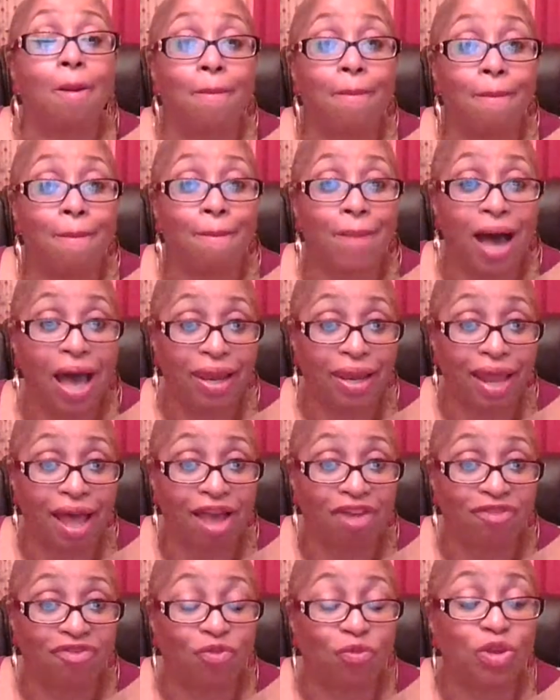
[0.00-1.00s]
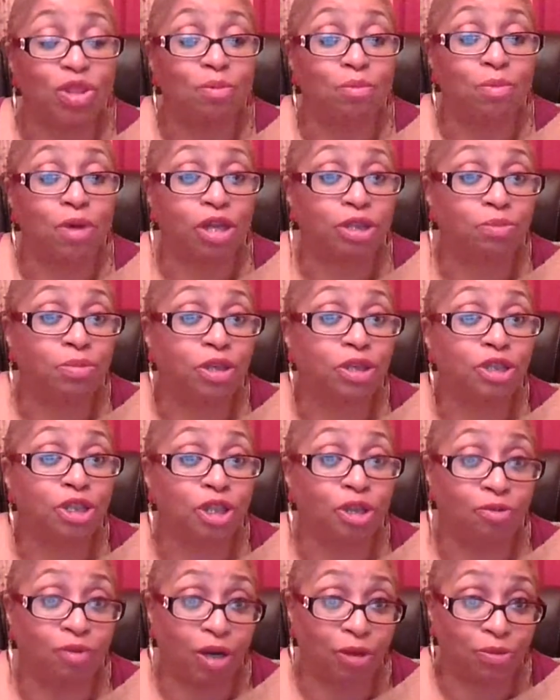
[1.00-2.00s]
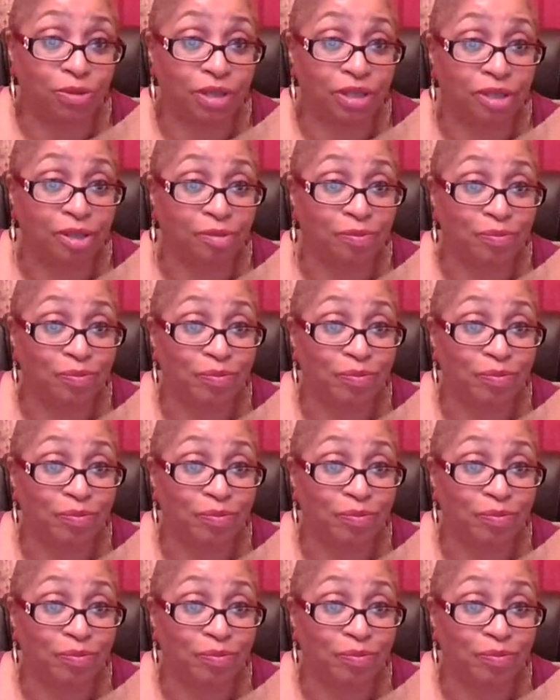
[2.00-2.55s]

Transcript: My Life with Multiple Sclerosis.